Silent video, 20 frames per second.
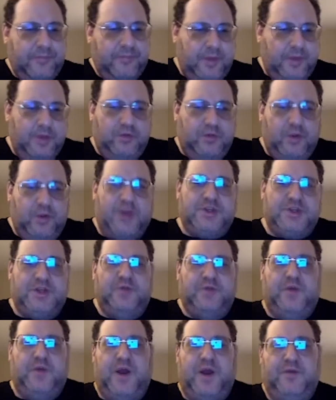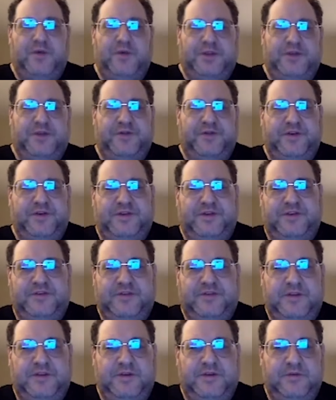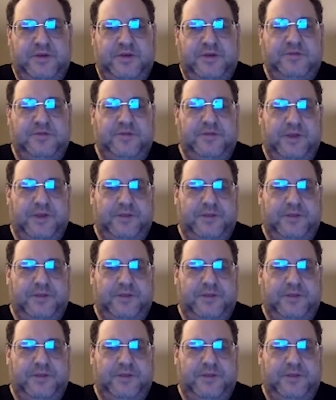to actually run whatever it is that you need to run.